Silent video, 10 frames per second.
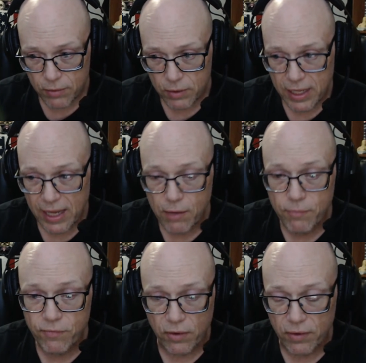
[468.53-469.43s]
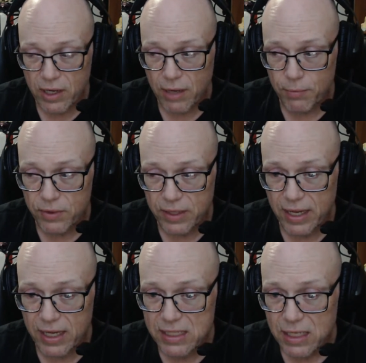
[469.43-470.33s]
take them for a couple
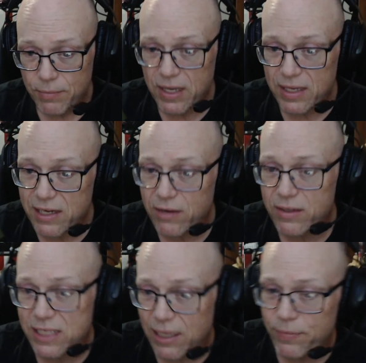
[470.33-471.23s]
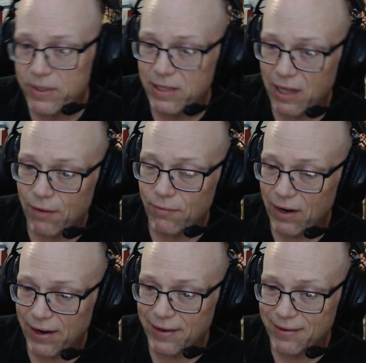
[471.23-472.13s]
days, because there is something not
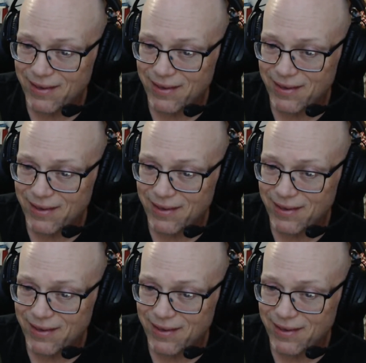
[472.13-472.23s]
right.